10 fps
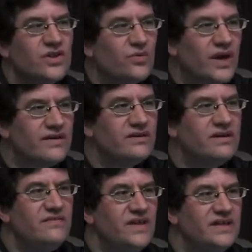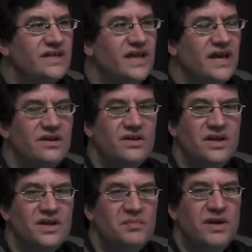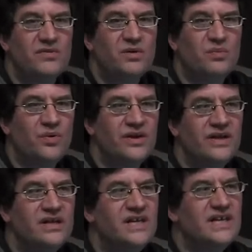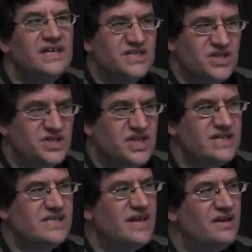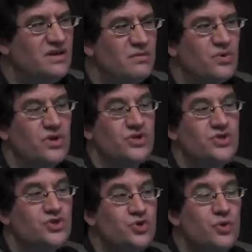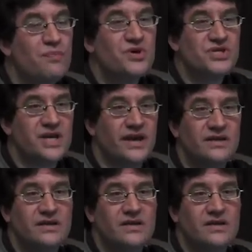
The record of independent reporting suggests that number is 2%.